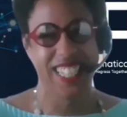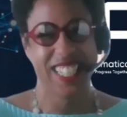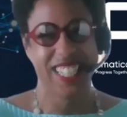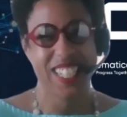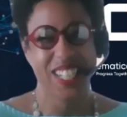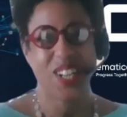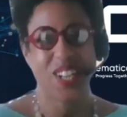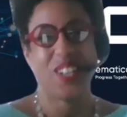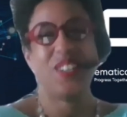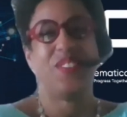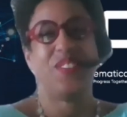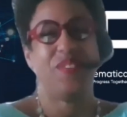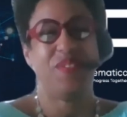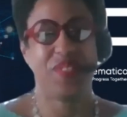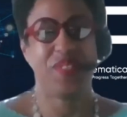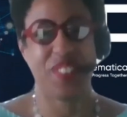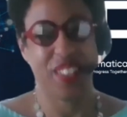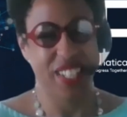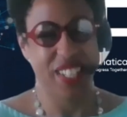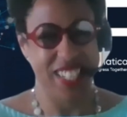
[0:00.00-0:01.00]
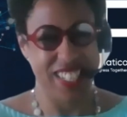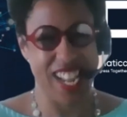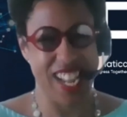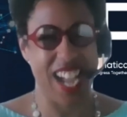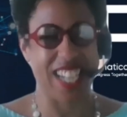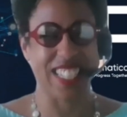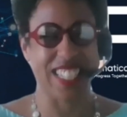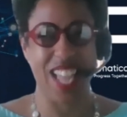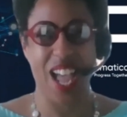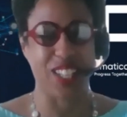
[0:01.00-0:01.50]
no questions. Yeah,
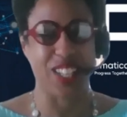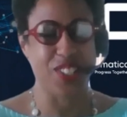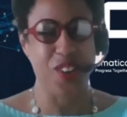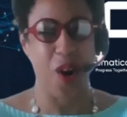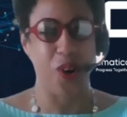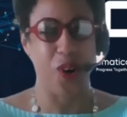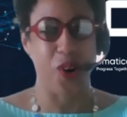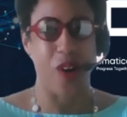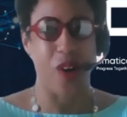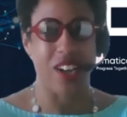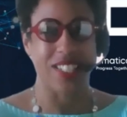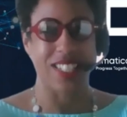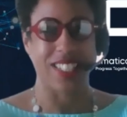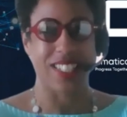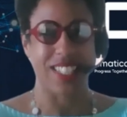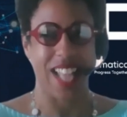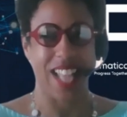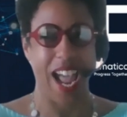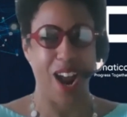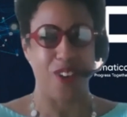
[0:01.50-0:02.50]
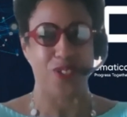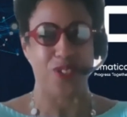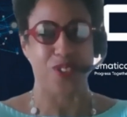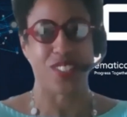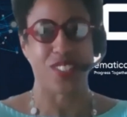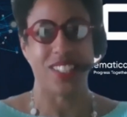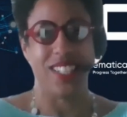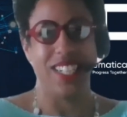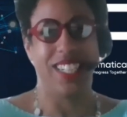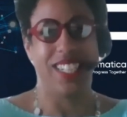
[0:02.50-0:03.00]
exactly. No questions.
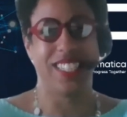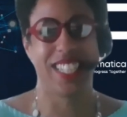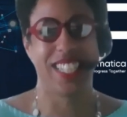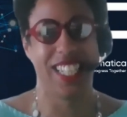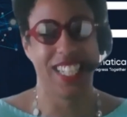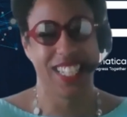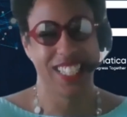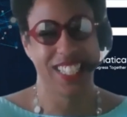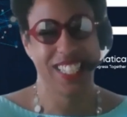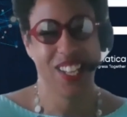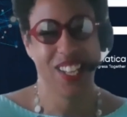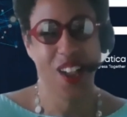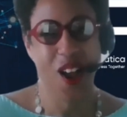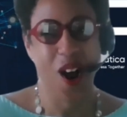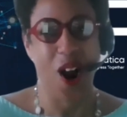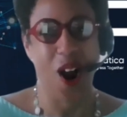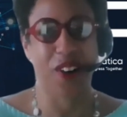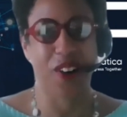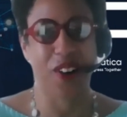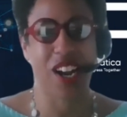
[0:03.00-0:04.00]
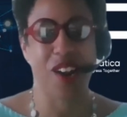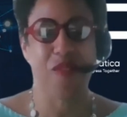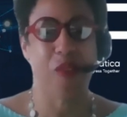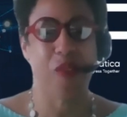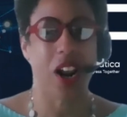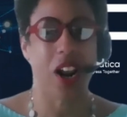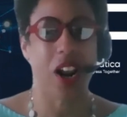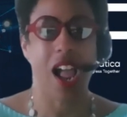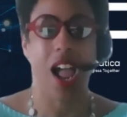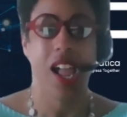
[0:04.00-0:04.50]
Out. All right. All
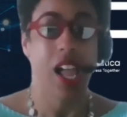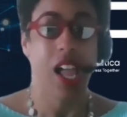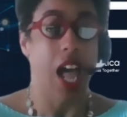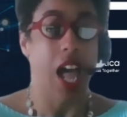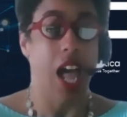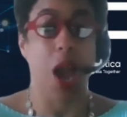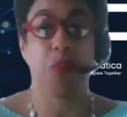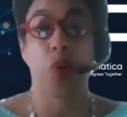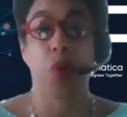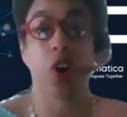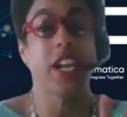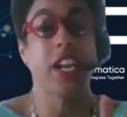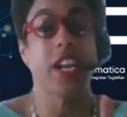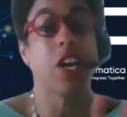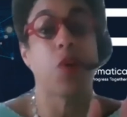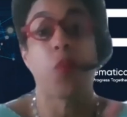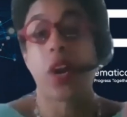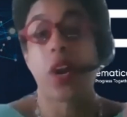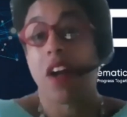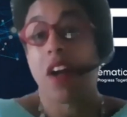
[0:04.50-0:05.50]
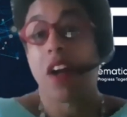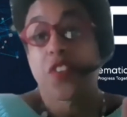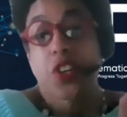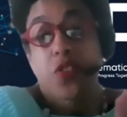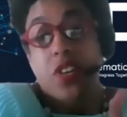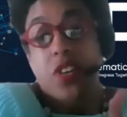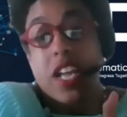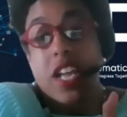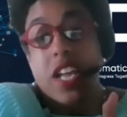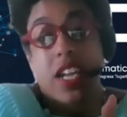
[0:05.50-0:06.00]
right. and we're here whatever
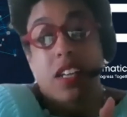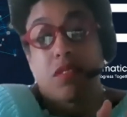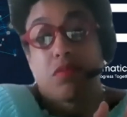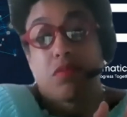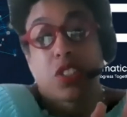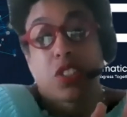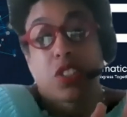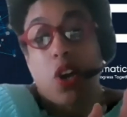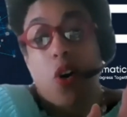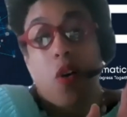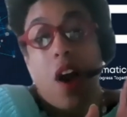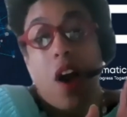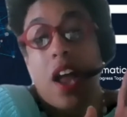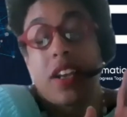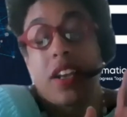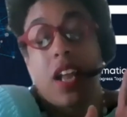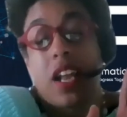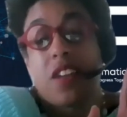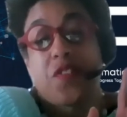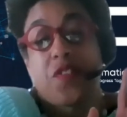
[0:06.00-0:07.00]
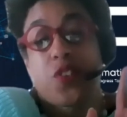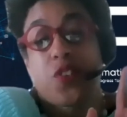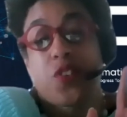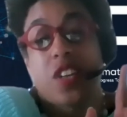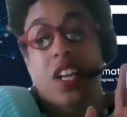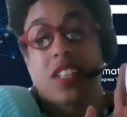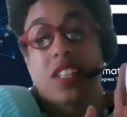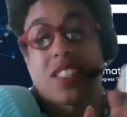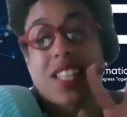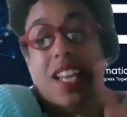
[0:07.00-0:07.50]
you need so and and if you
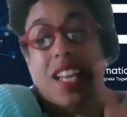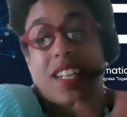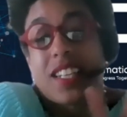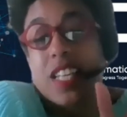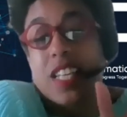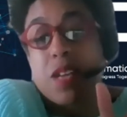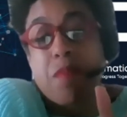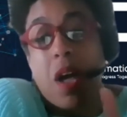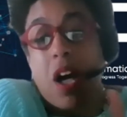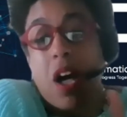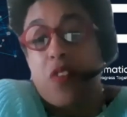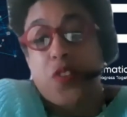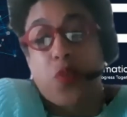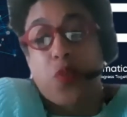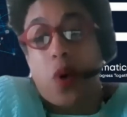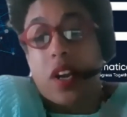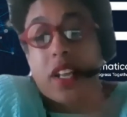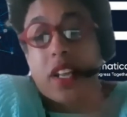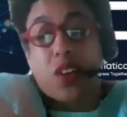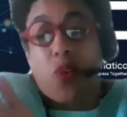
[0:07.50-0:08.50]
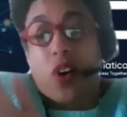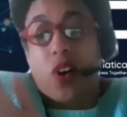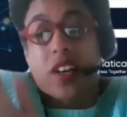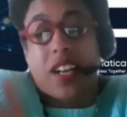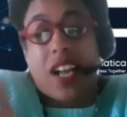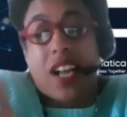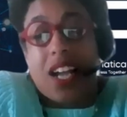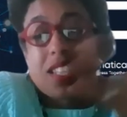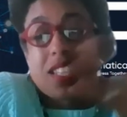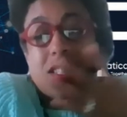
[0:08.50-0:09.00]
need send an email if you want to get
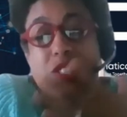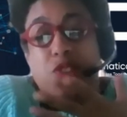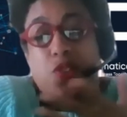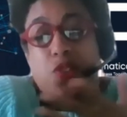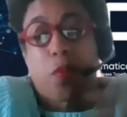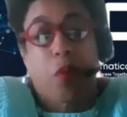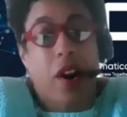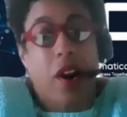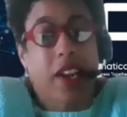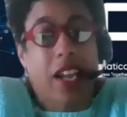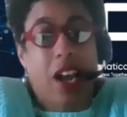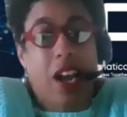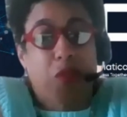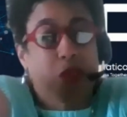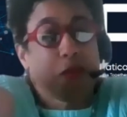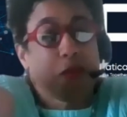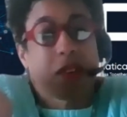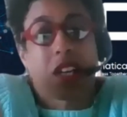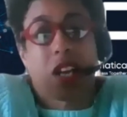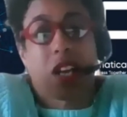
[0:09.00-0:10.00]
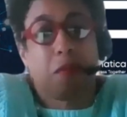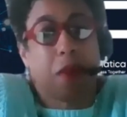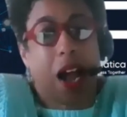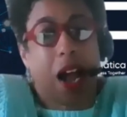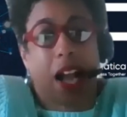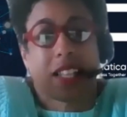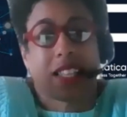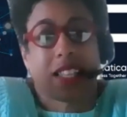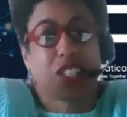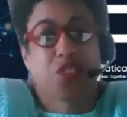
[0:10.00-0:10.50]
organized and do a breakout room and come
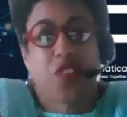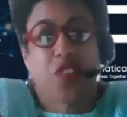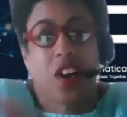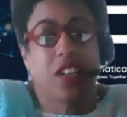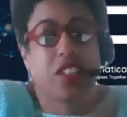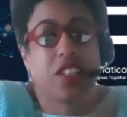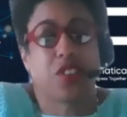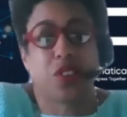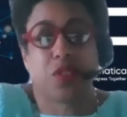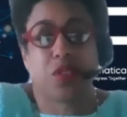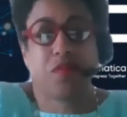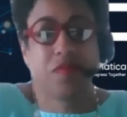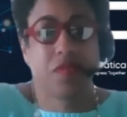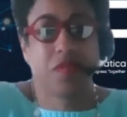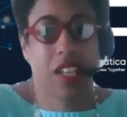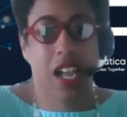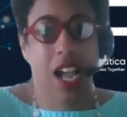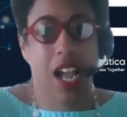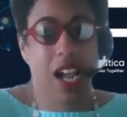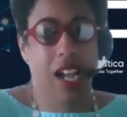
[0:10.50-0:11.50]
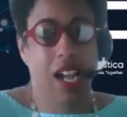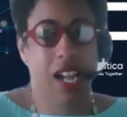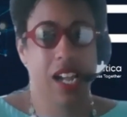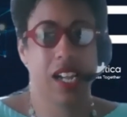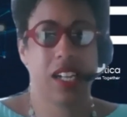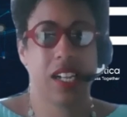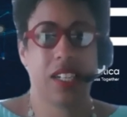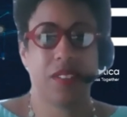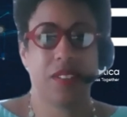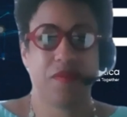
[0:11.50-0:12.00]
back that's fine too
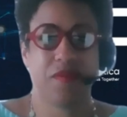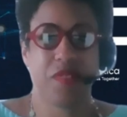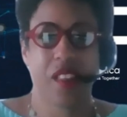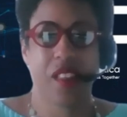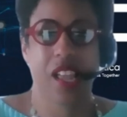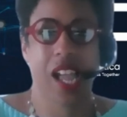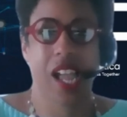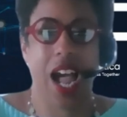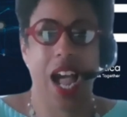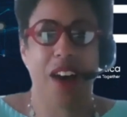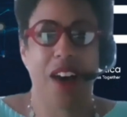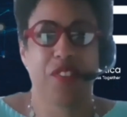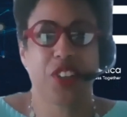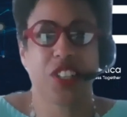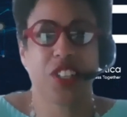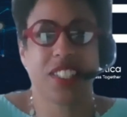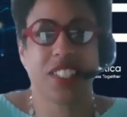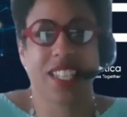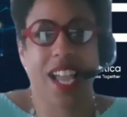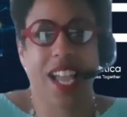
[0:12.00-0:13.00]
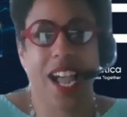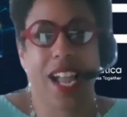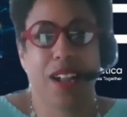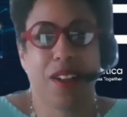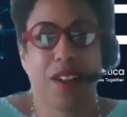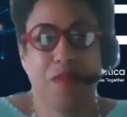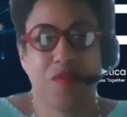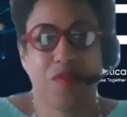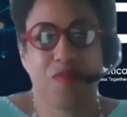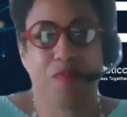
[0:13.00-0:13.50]
okay cool. have a good
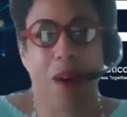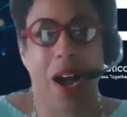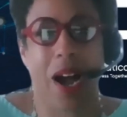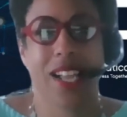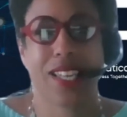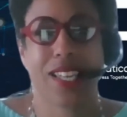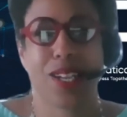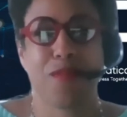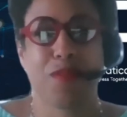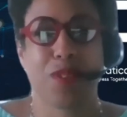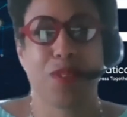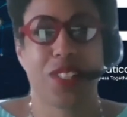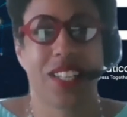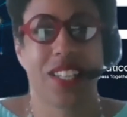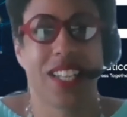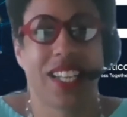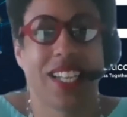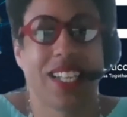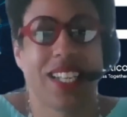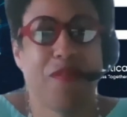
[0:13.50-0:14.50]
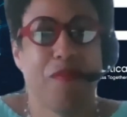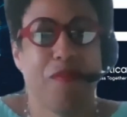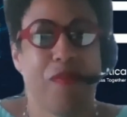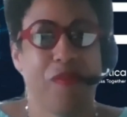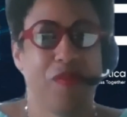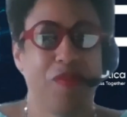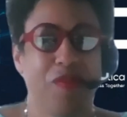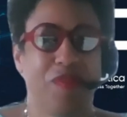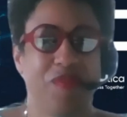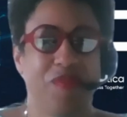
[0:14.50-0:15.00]
day bye kimberly
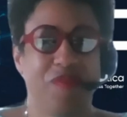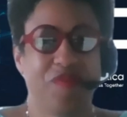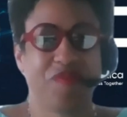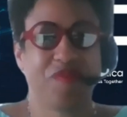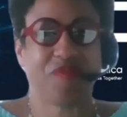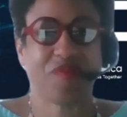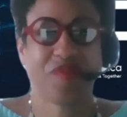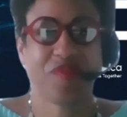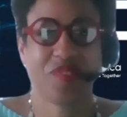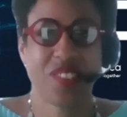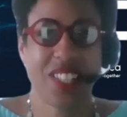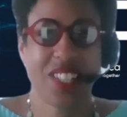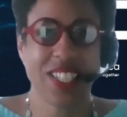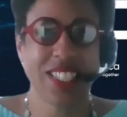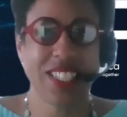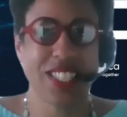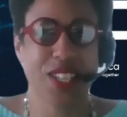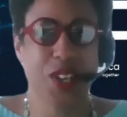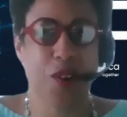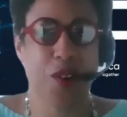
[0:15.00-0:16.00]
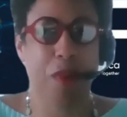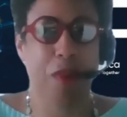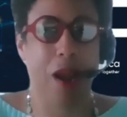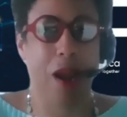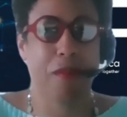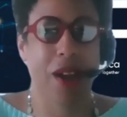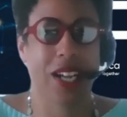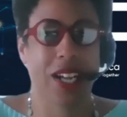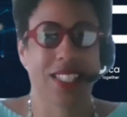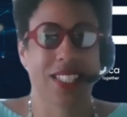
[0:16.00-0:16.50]
bye see you.
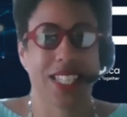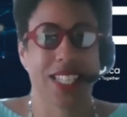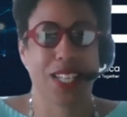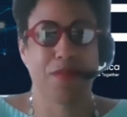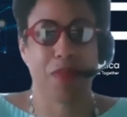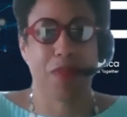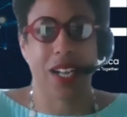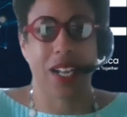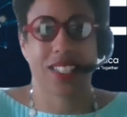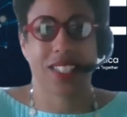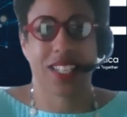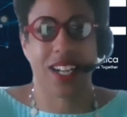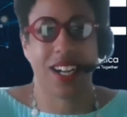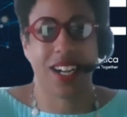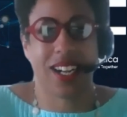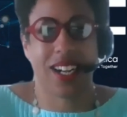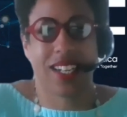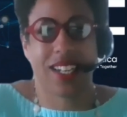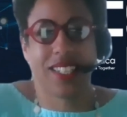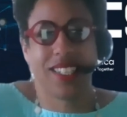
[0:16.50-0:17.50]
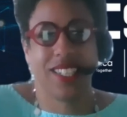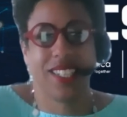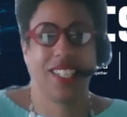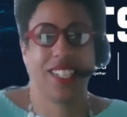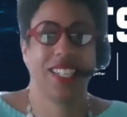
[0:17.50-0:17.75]
Bye, Maxine. Bye, Todd.